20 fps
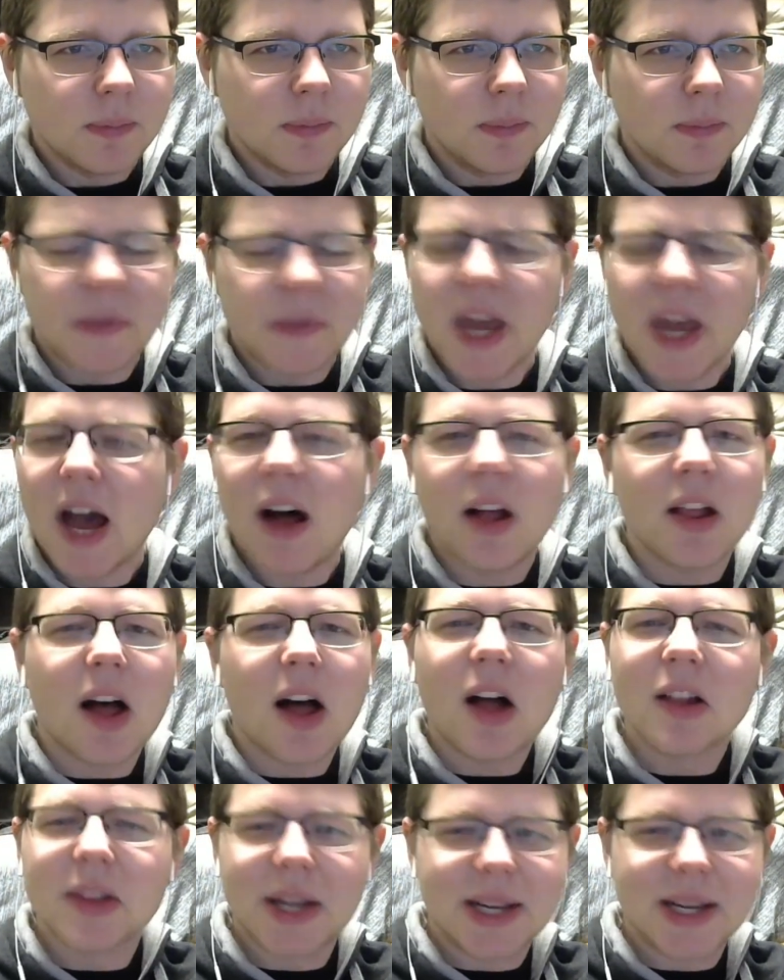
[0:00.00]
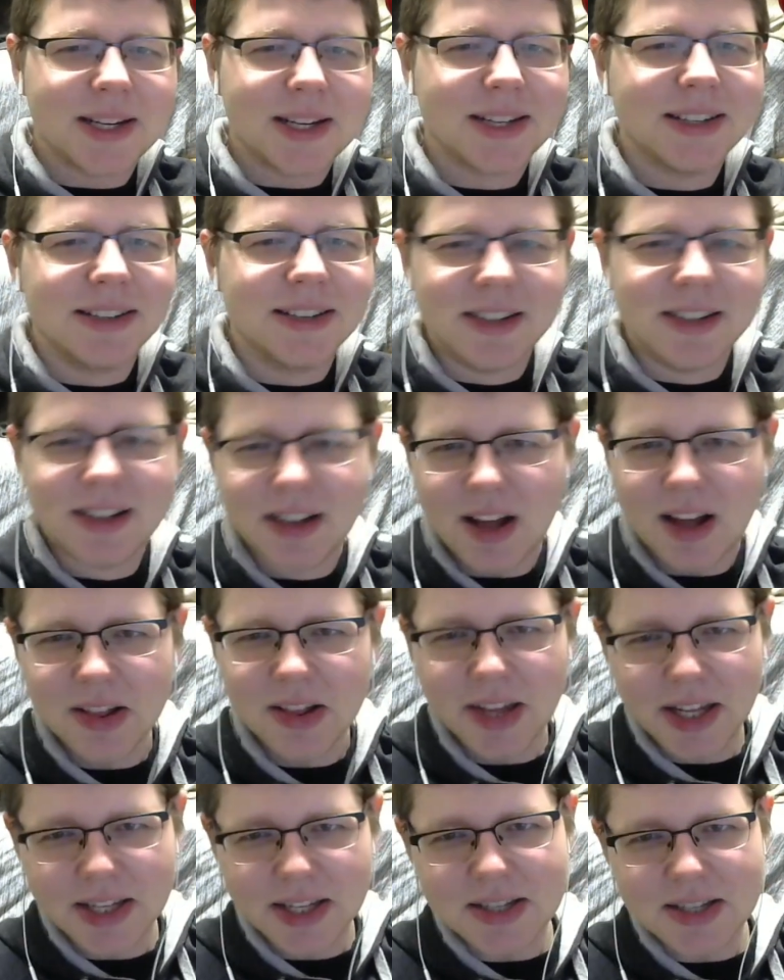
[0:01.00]
yeah, I'll link
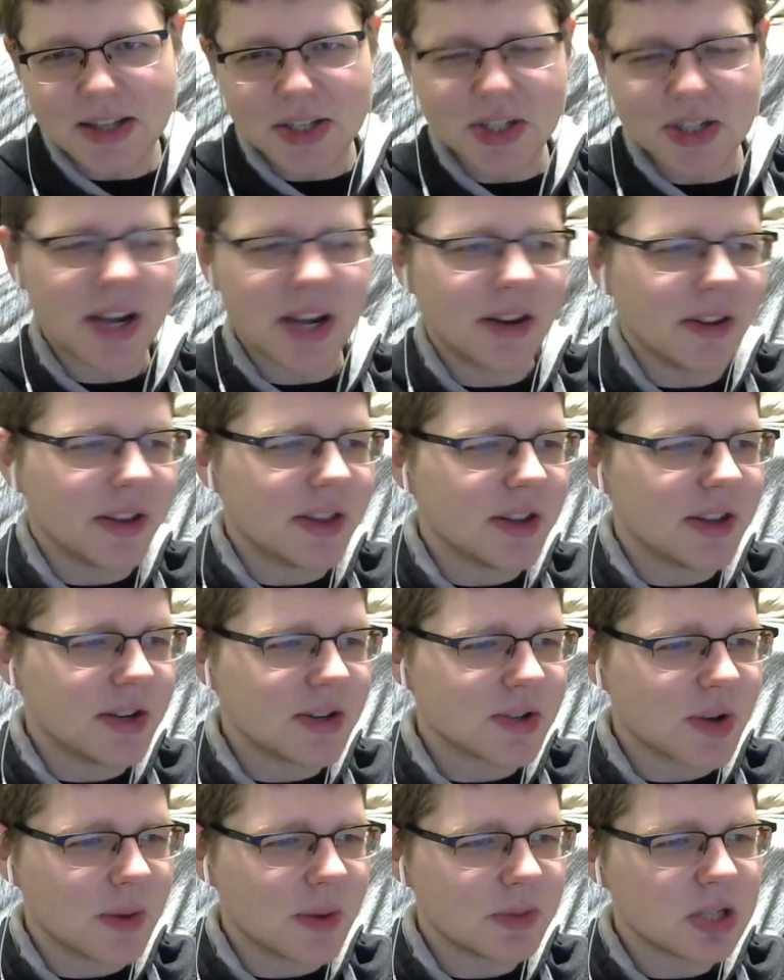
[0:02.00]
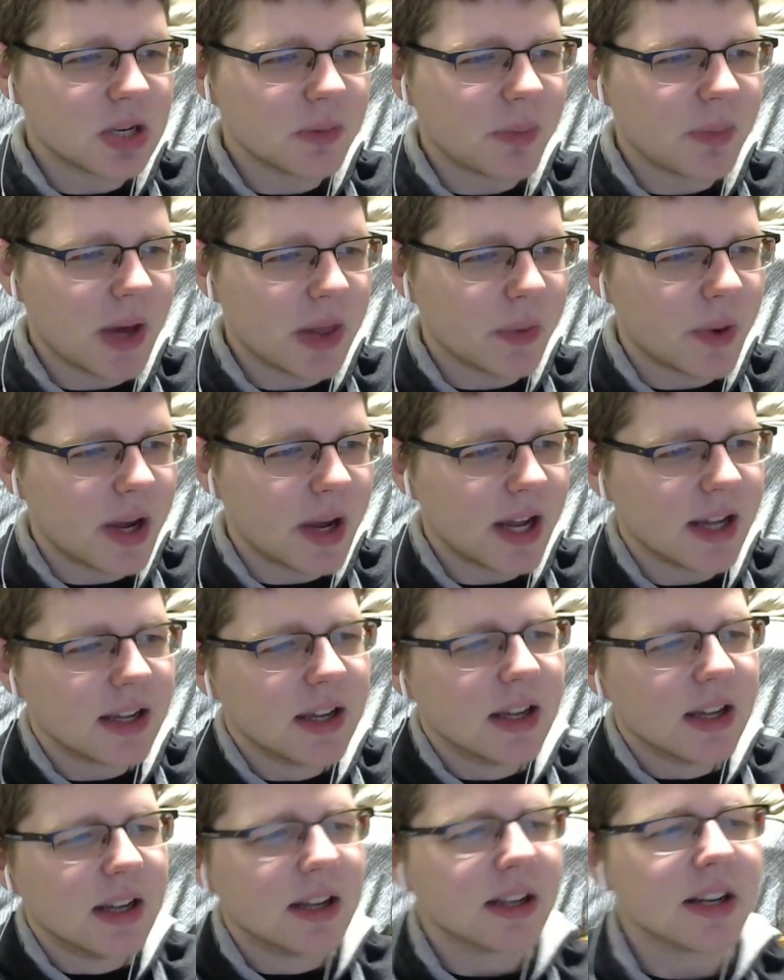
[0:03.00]
to the channel in the description, by the way,
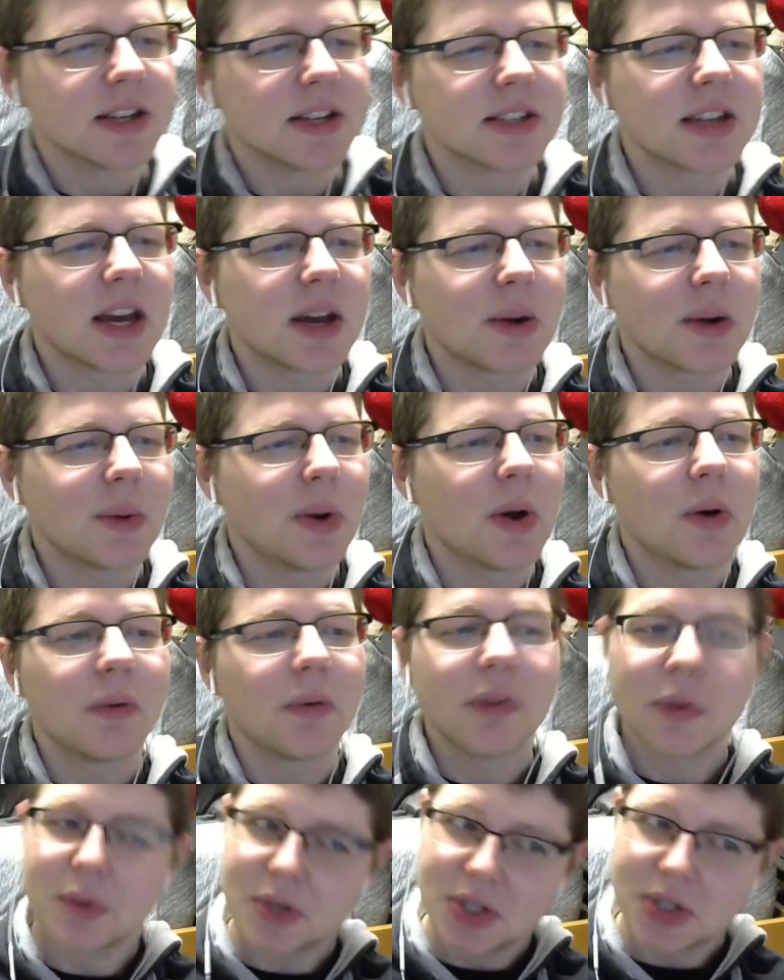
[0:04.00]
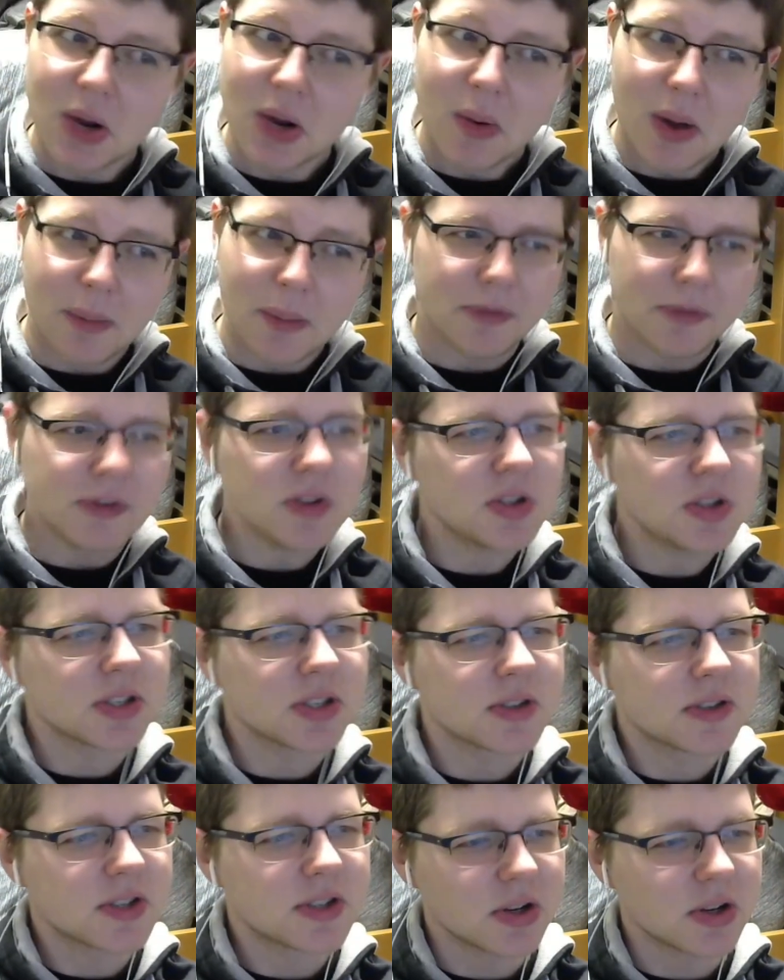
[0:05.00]
because I don't know if it would show up if you
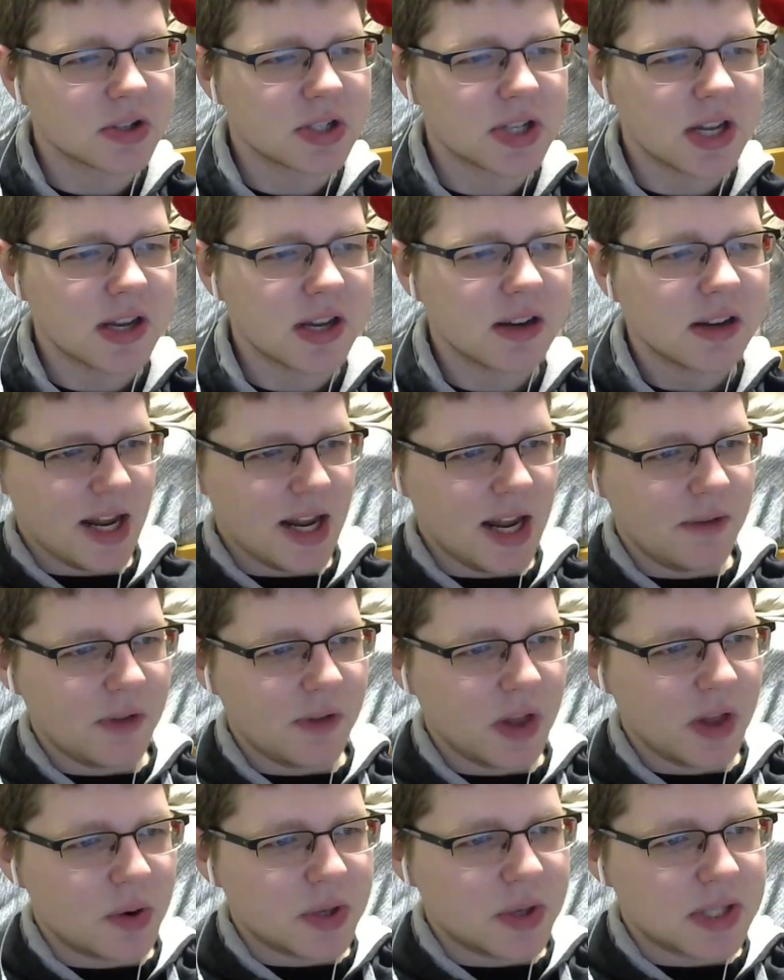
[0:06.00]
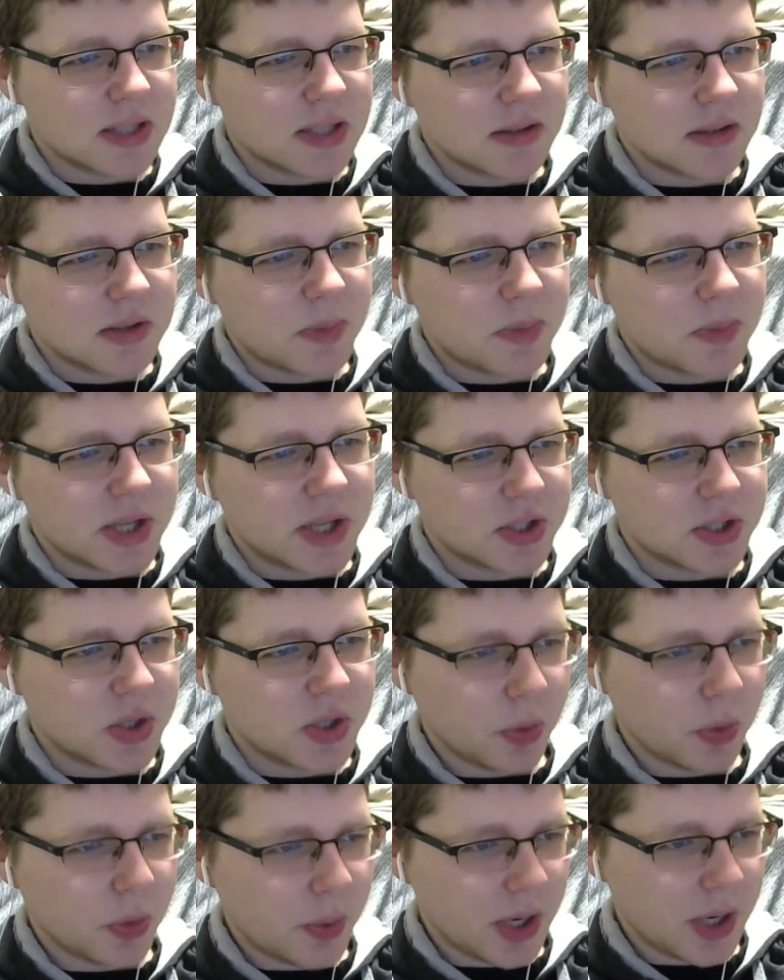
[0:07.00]
just searched it, even though it's spelled
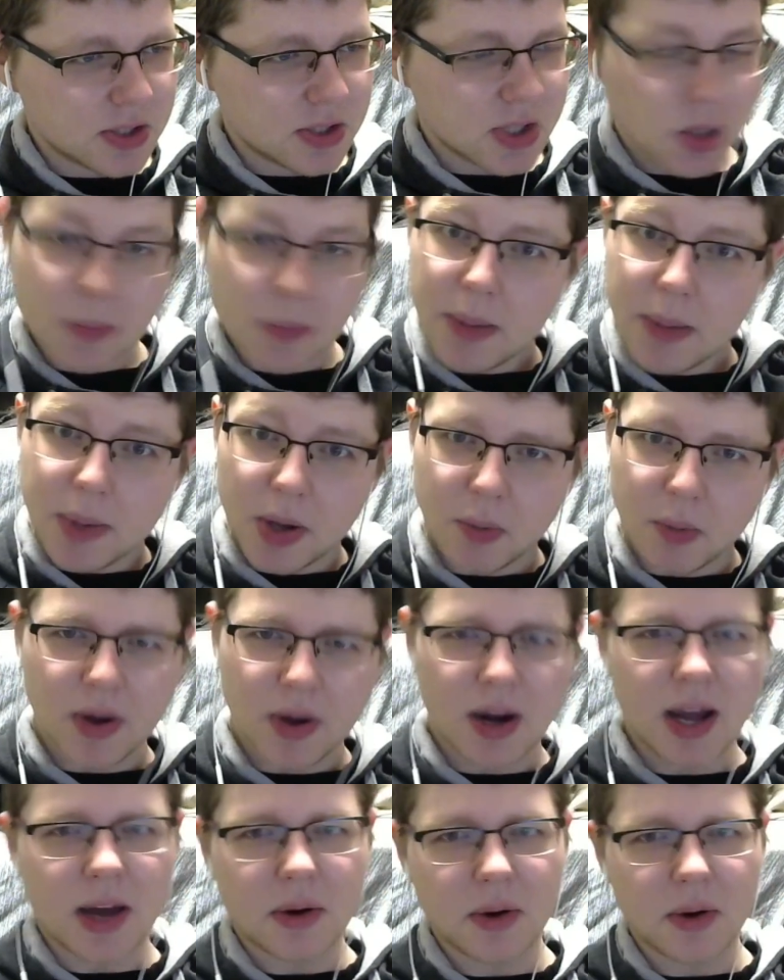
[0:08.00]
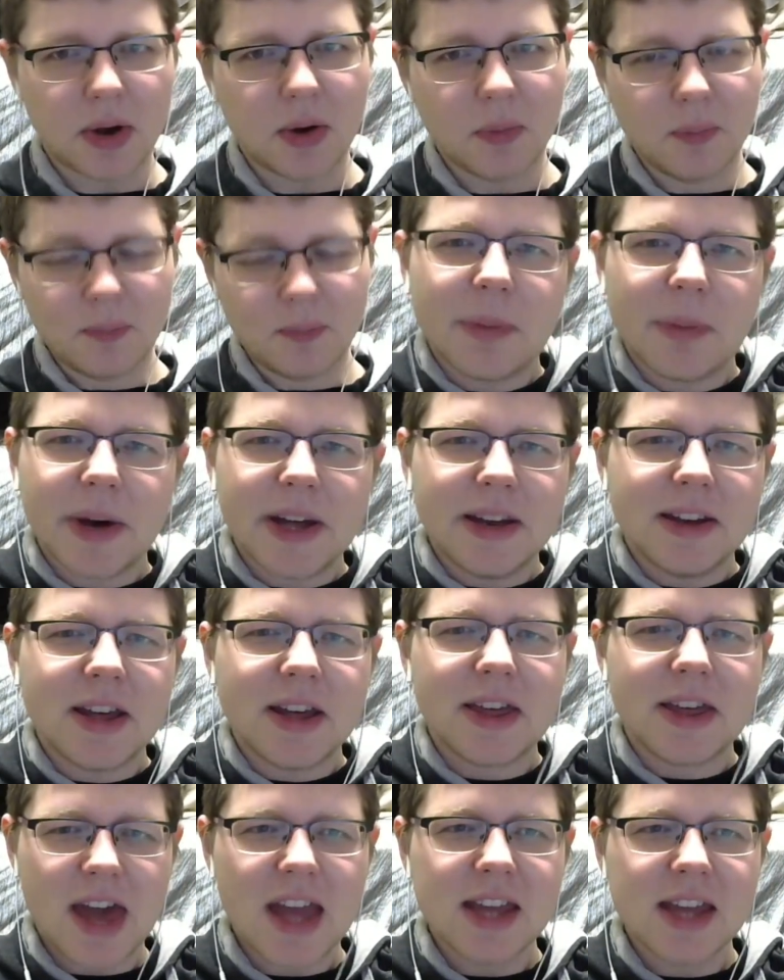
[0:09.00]
super weird. So maybe it would, I don't know. But
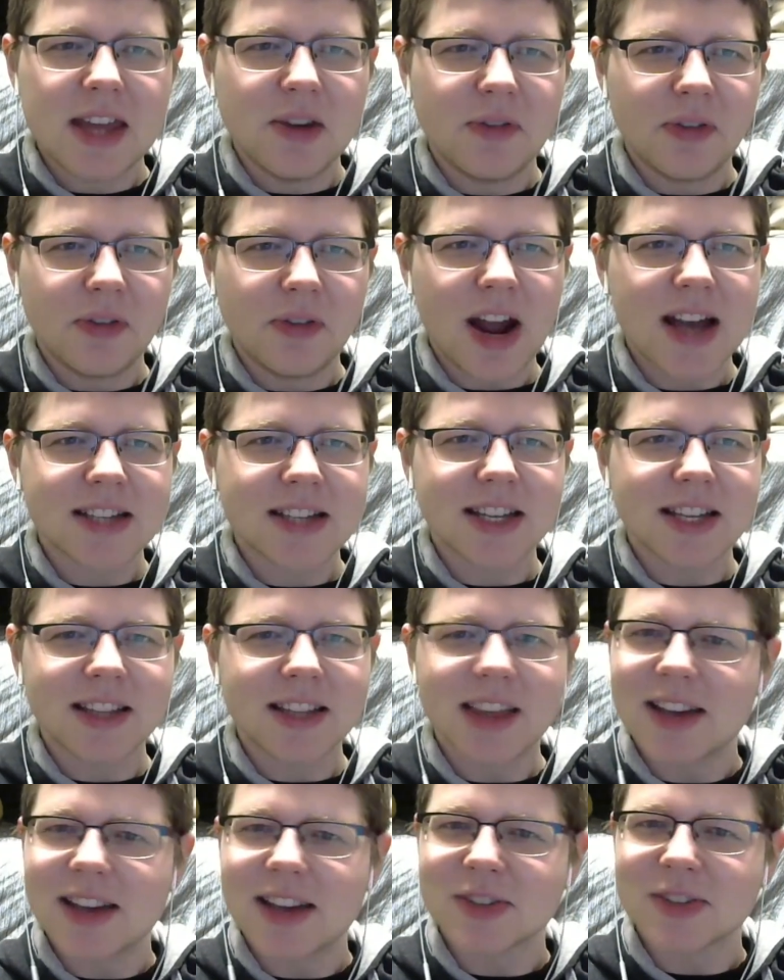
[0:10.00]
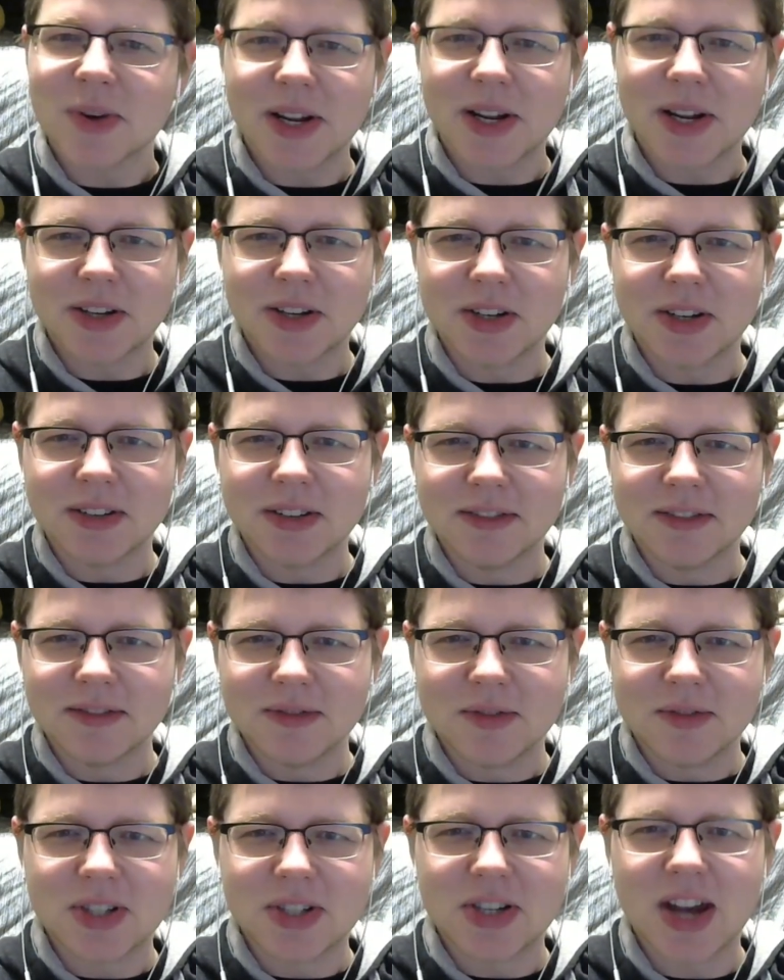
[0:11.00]
thank you for asking that so I could
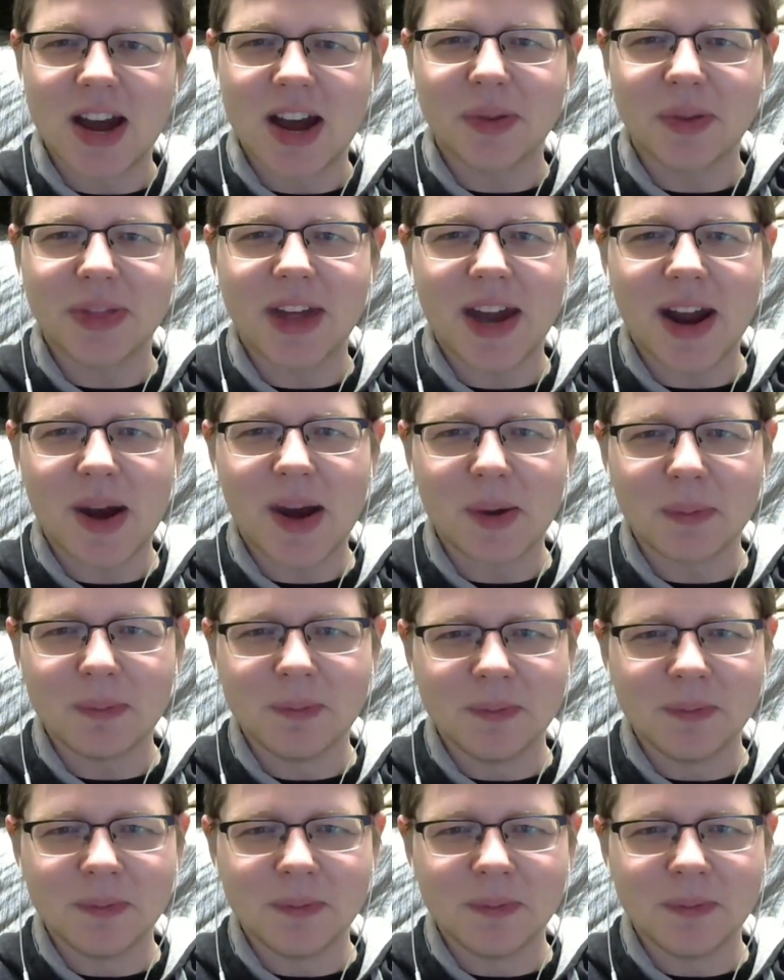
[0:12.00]
shout that out,